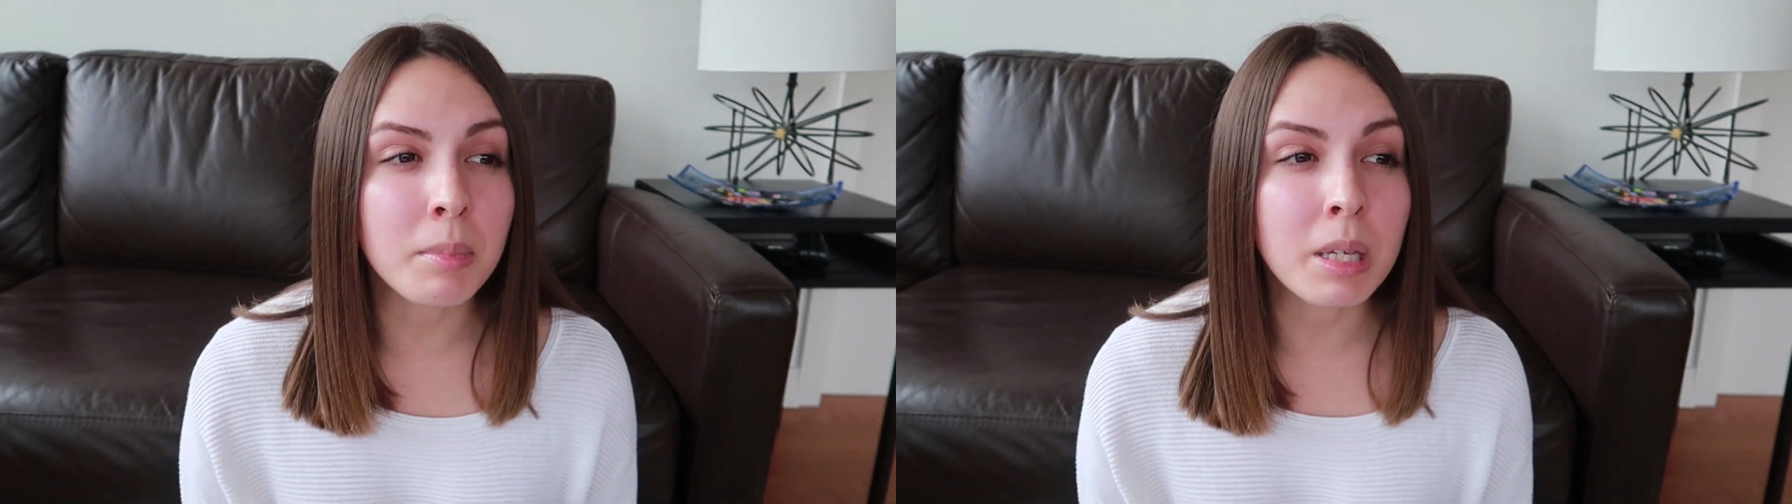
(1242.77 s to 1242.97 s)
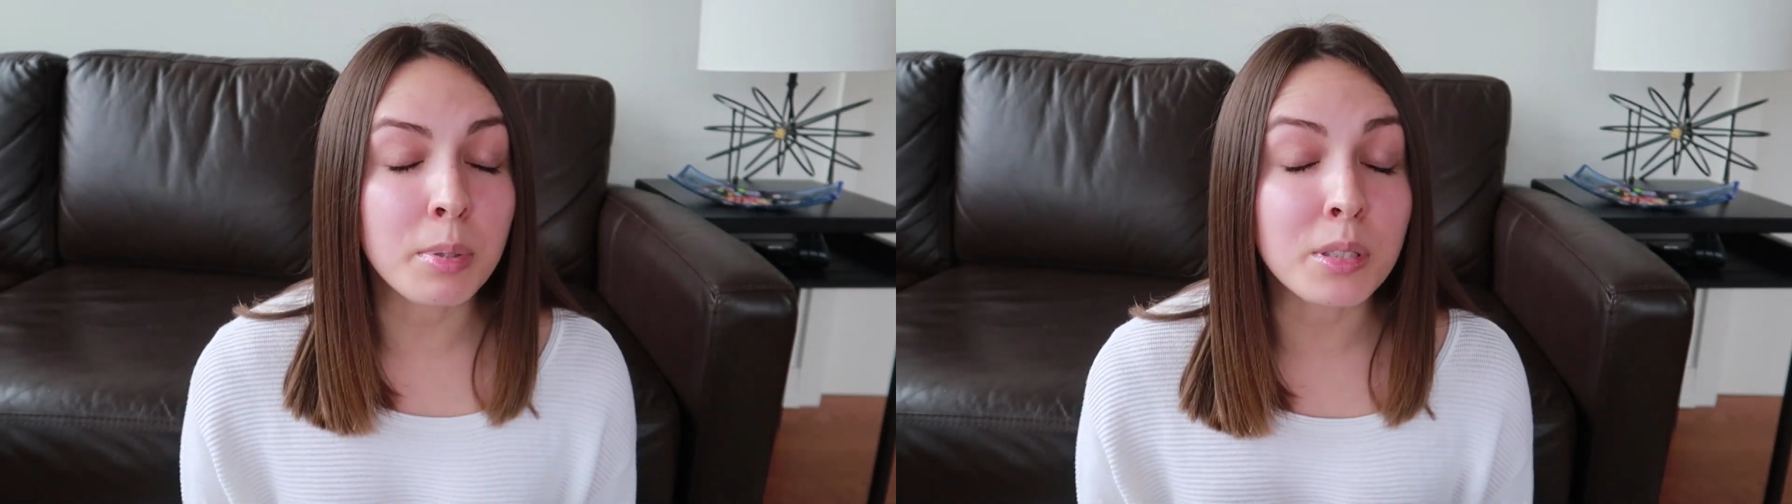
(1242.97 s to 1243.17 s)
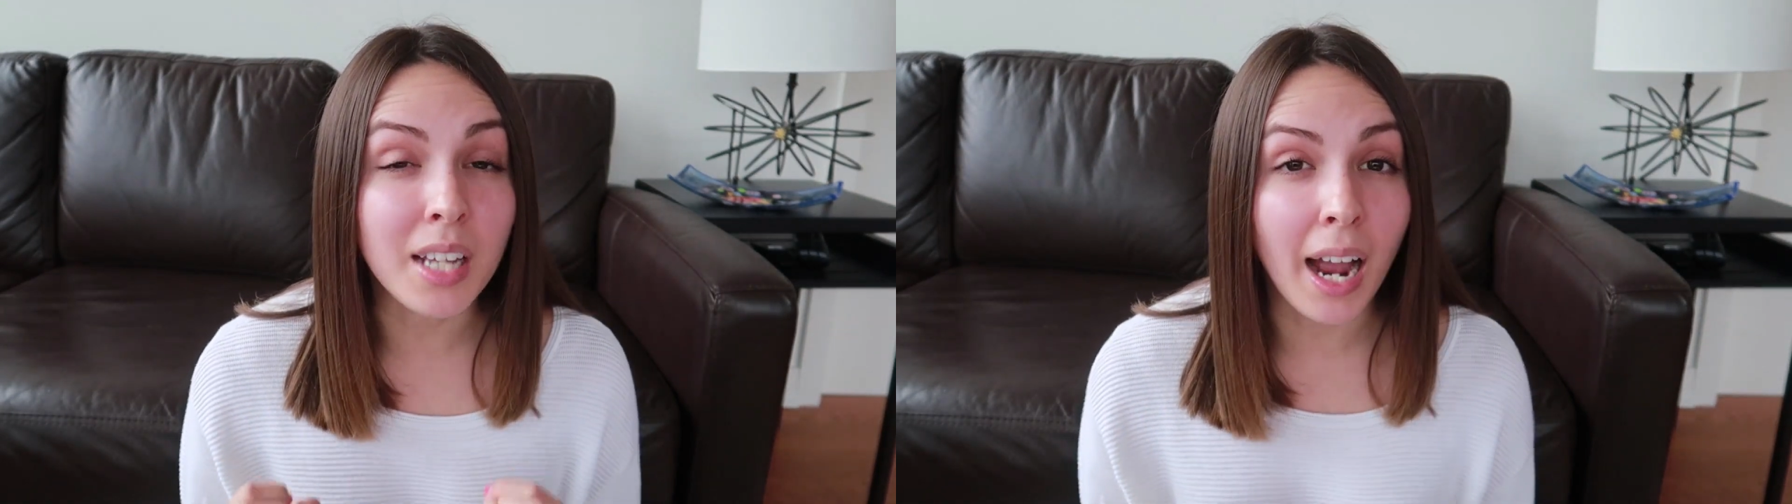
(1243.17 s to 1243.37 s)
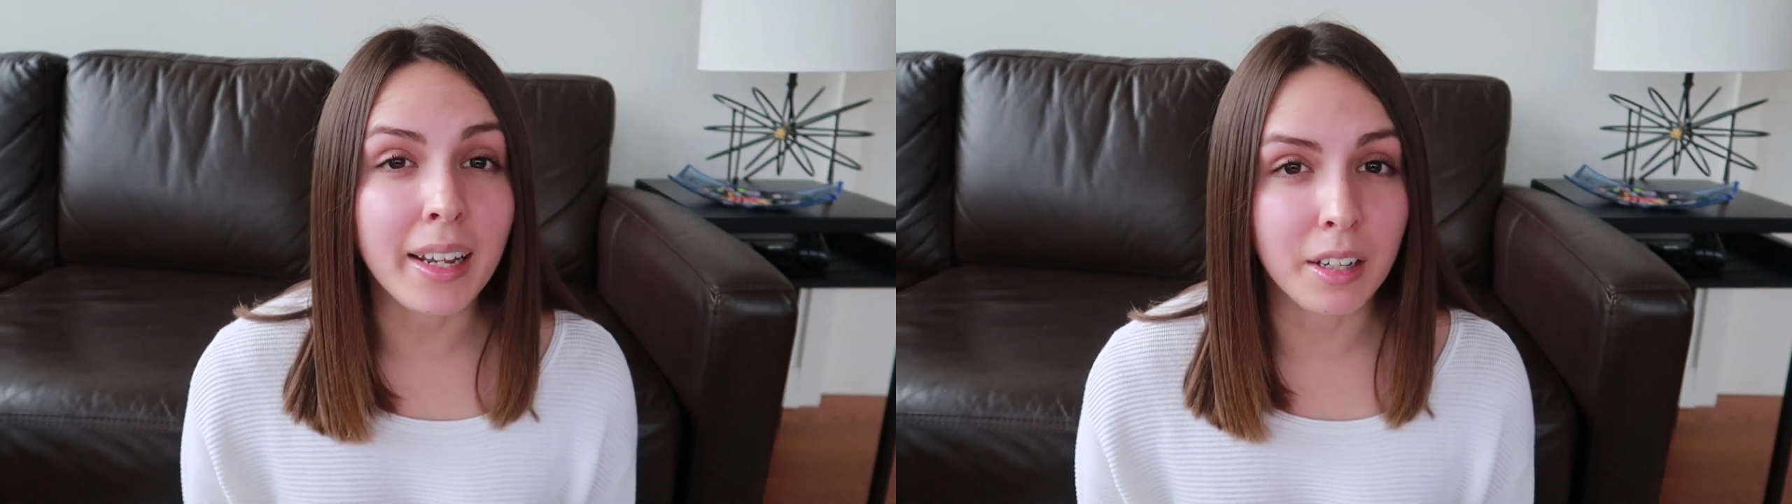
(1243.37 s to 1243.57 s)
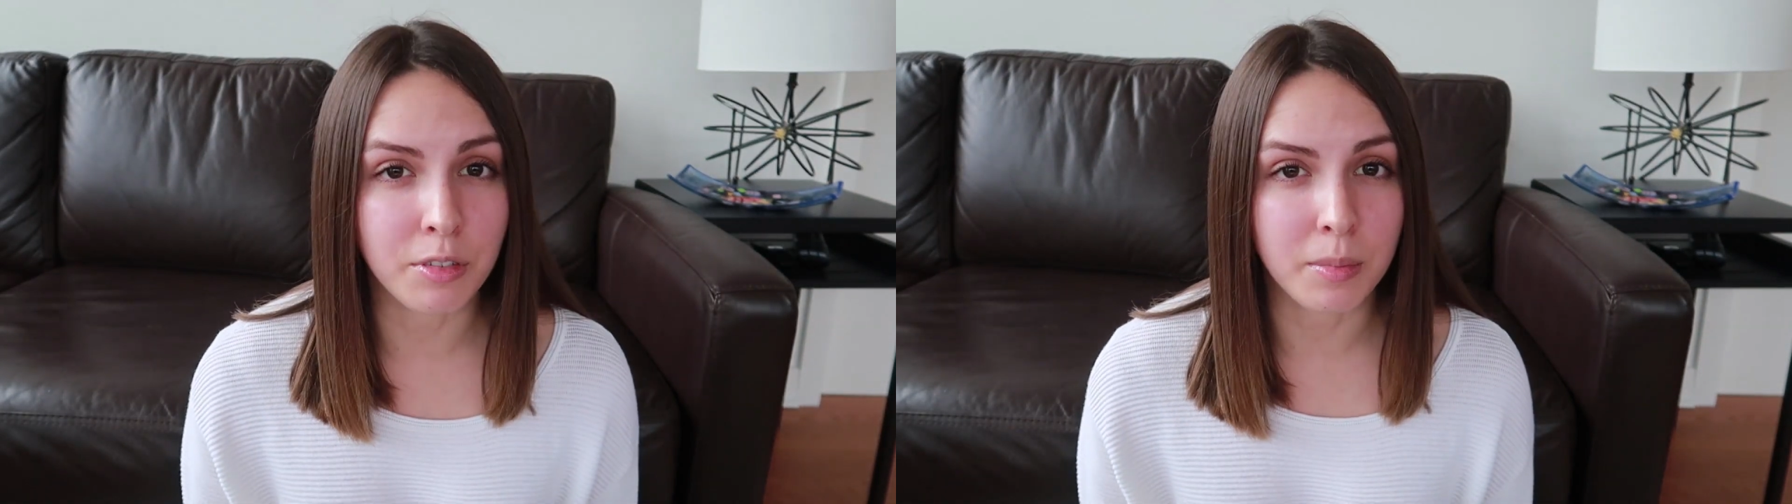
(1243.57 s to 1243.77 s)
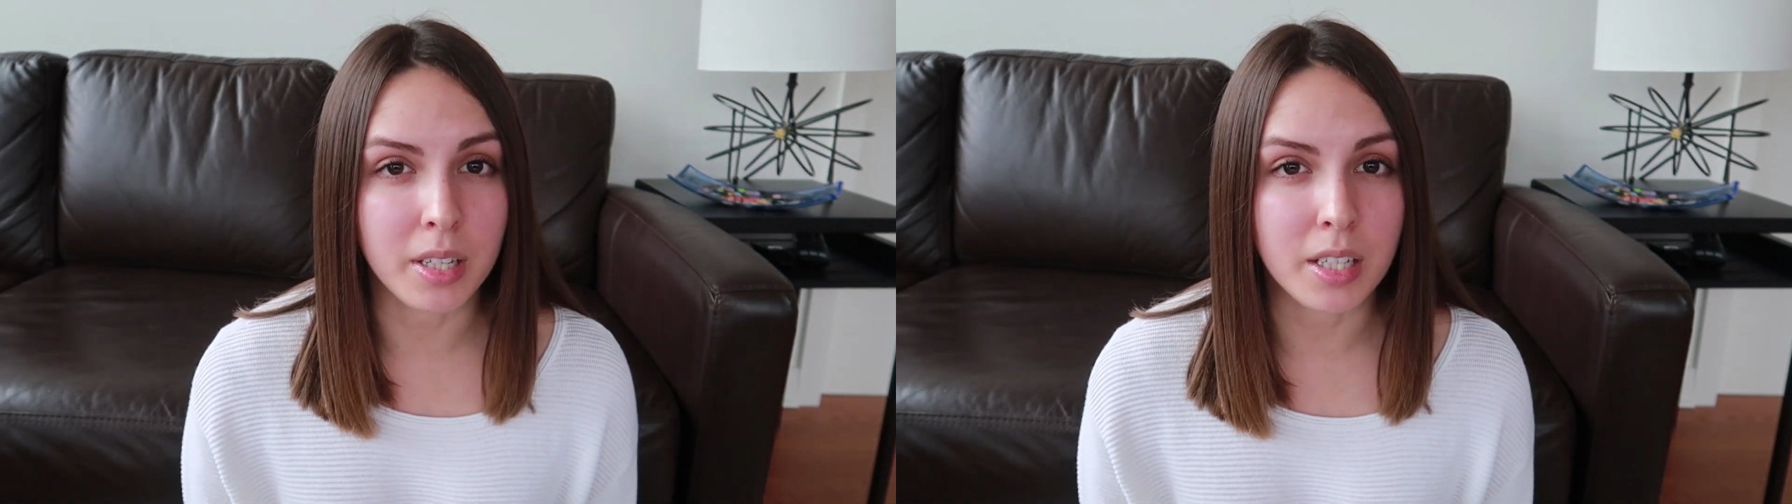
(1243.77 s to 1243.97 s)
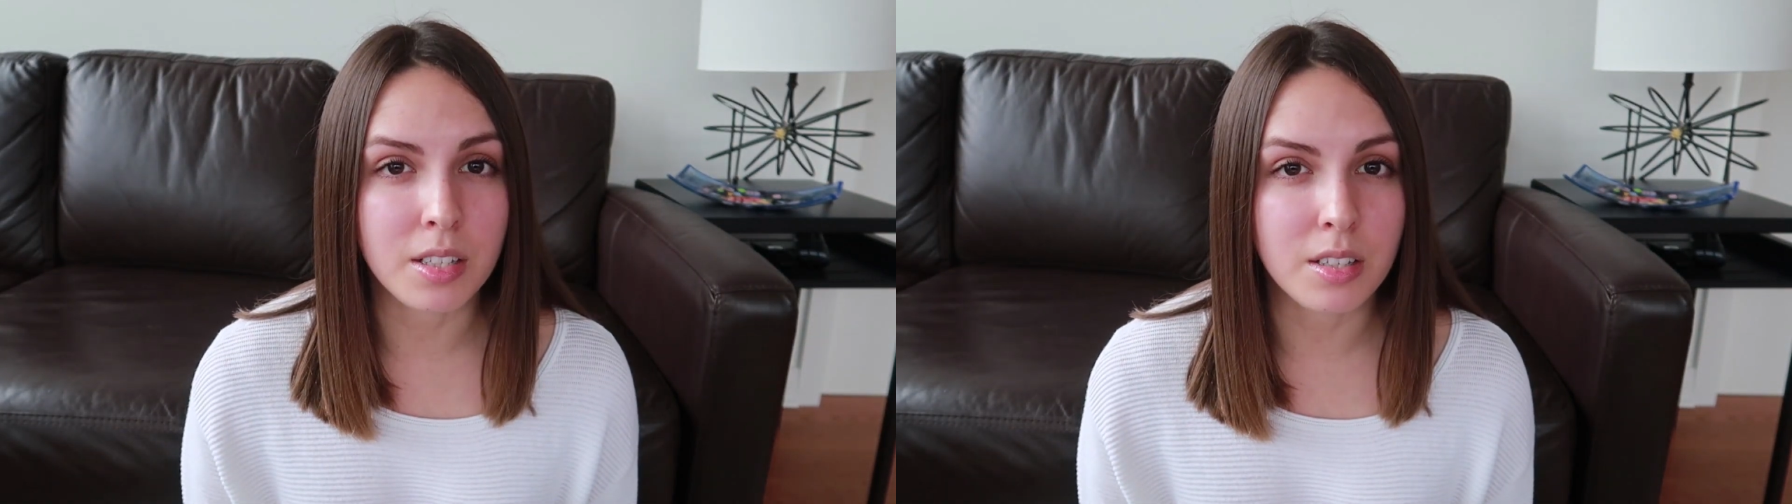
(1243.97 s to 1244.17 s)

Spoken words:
people dying from this?